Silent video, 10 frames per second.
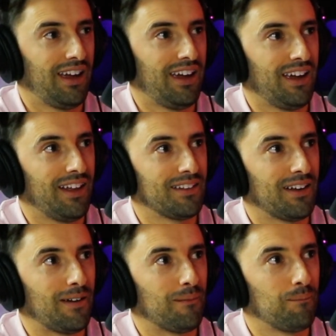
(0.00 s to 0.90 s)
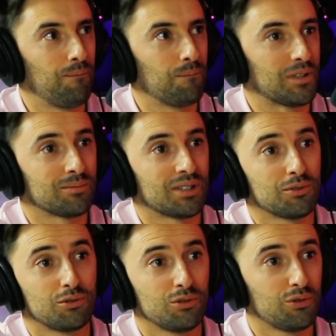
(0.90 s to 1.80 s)
And but
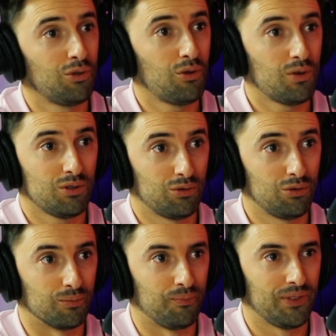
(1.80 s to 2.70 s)
sometimes we don't know what to do.